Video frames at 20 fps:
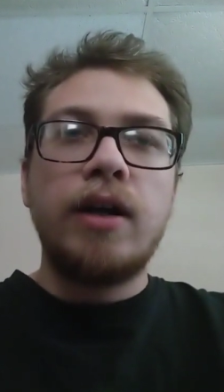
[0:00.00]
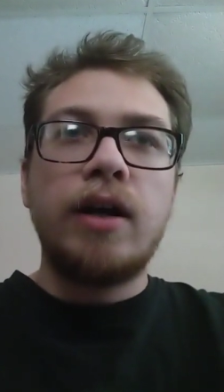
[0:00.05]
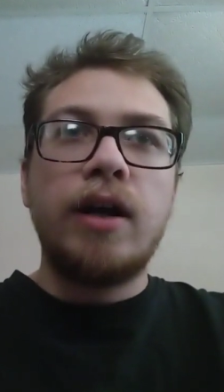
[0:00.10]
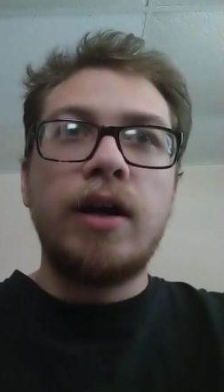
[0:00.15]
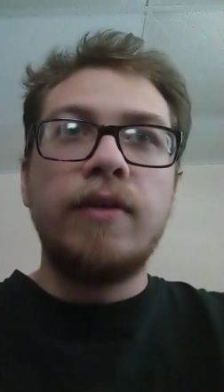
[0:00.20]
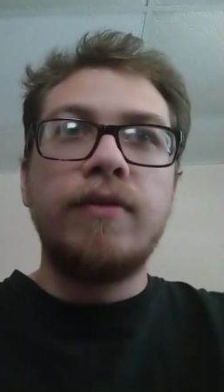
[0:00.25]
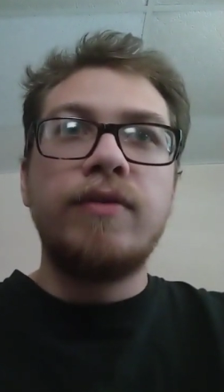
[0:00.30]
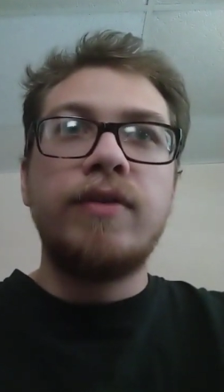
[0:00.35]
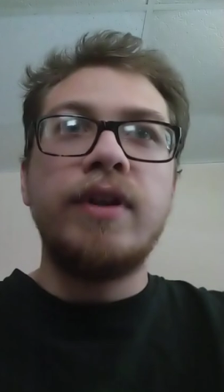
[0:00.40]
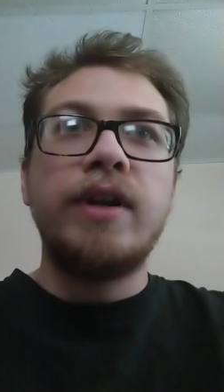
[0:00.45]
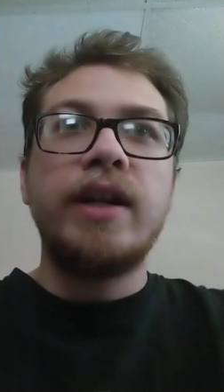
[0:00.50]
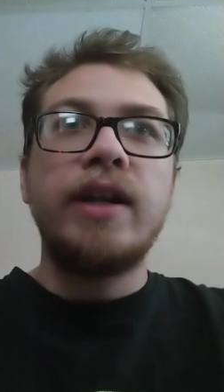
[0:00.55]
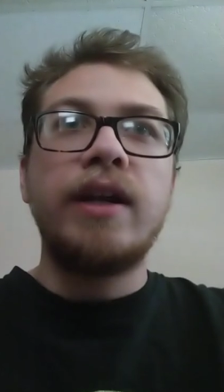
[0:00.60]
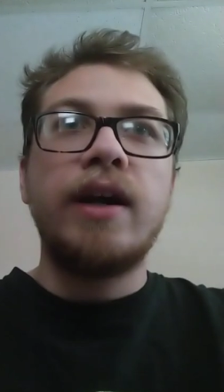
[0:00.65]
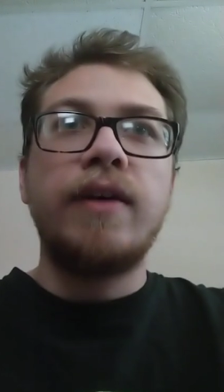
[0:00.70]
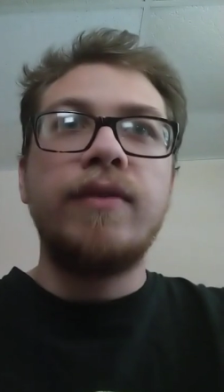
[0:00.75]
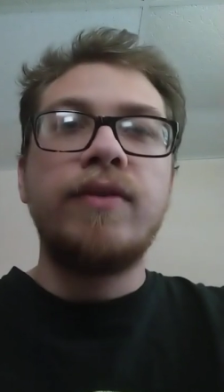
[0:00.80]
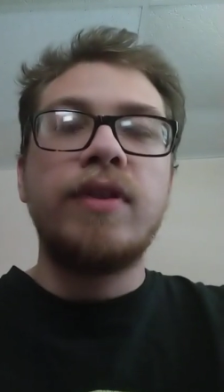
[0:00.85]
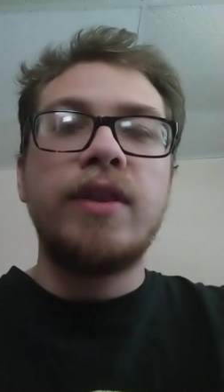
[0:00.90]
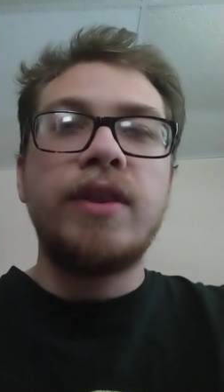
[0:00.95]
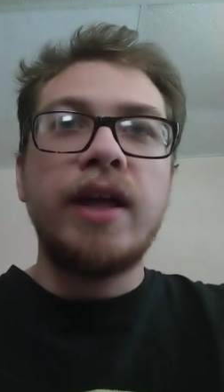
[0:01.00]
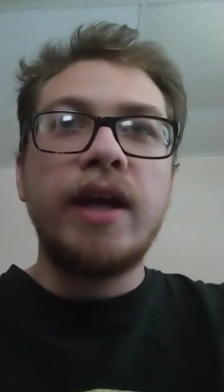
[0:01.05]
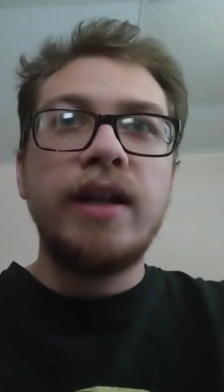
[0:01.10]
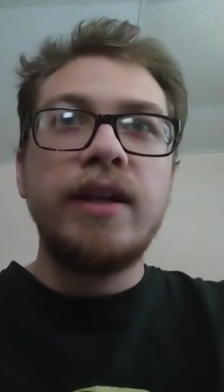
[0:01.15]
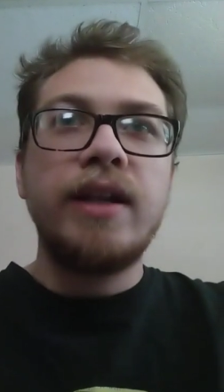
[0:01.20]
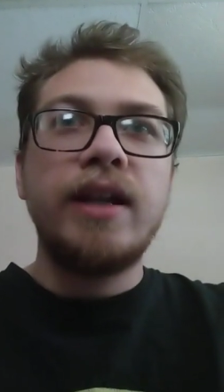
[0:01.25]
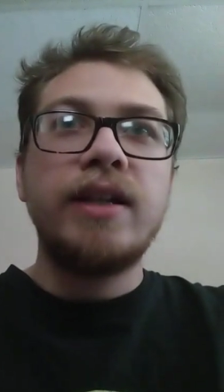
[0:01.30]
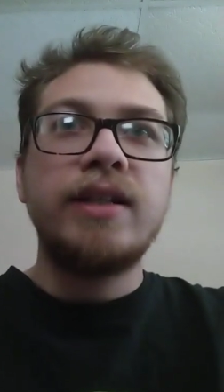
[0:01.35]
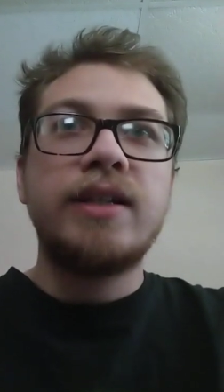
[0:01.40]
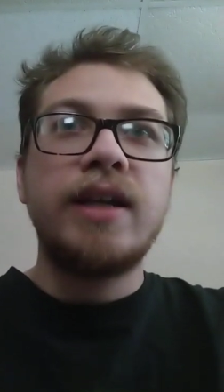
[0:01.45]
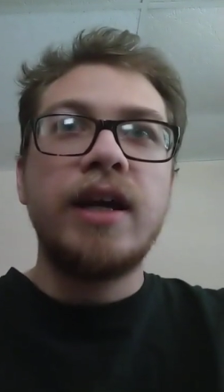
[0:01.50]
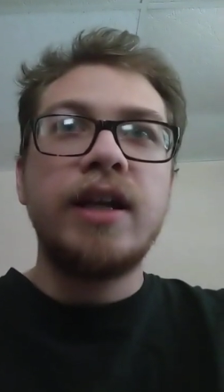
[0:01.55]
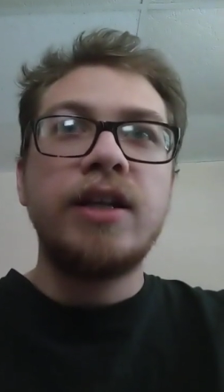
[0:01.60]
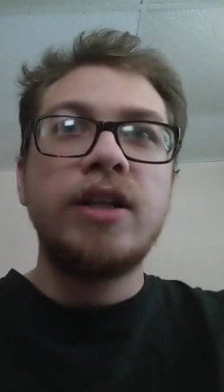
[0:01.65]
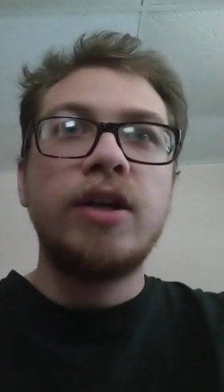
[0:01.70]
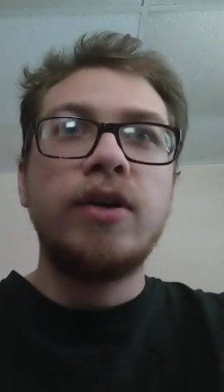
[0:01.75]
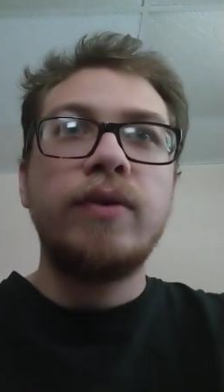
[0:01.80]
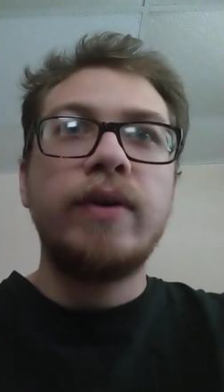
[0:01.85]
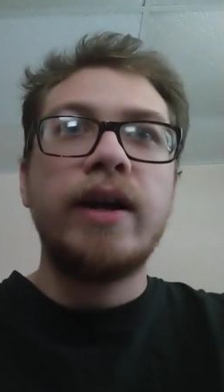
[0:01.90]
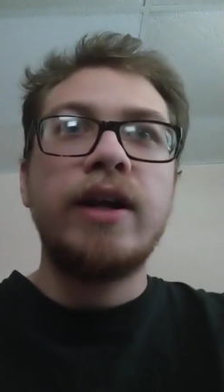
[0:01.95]
of the then
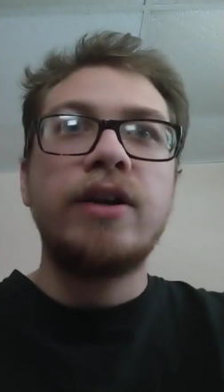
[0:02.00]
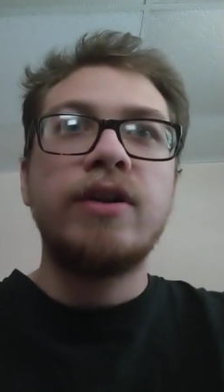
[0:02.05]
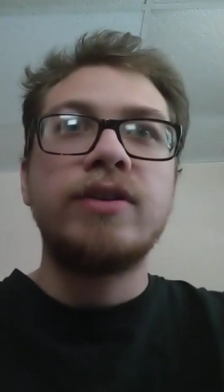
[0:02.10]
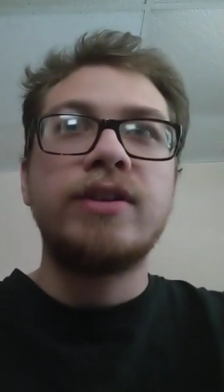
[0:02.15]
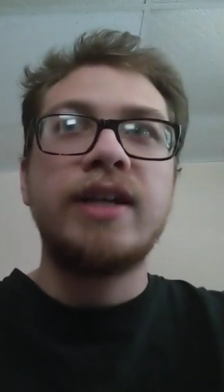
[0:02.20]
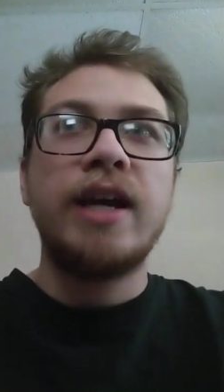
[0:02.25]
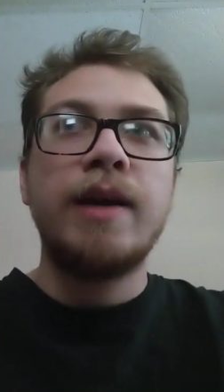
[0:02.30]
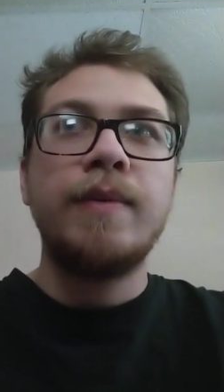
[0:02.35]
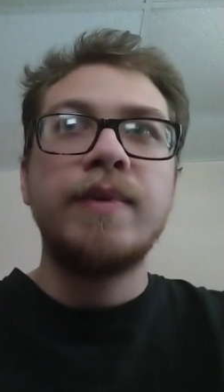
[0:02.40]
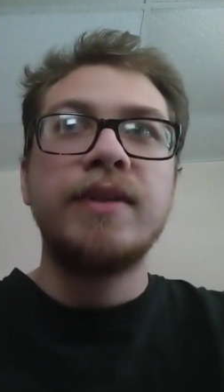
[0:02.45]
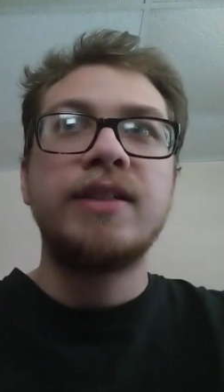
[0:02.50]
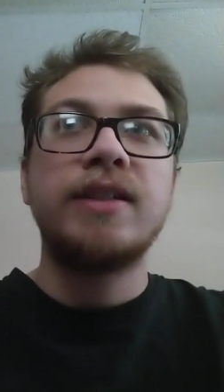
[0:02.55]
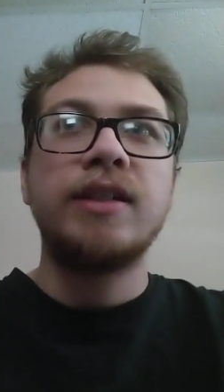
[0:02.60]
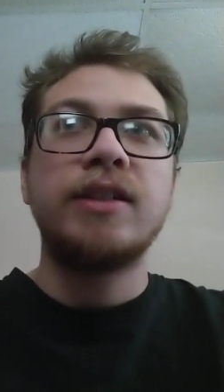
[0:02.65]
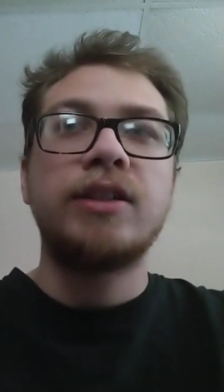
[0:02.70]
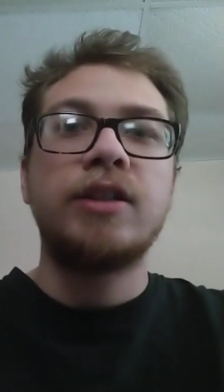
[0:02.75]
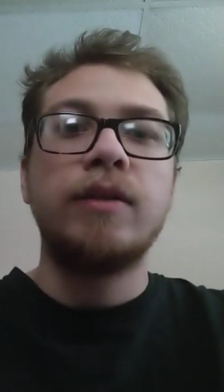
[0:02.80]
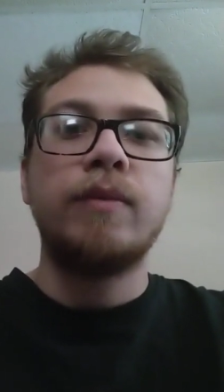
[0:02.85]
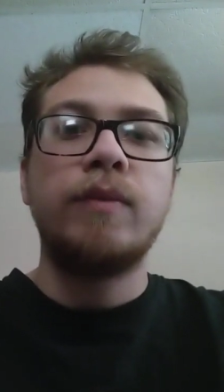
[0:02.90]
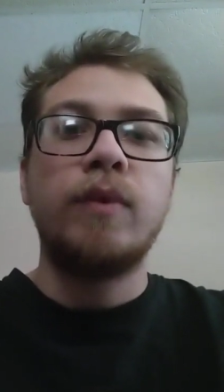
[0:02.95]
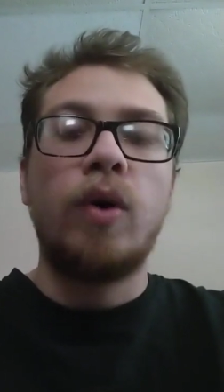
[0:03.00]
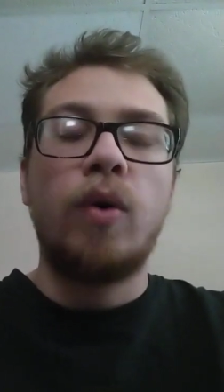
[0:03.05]
Nintendo Entertainment System,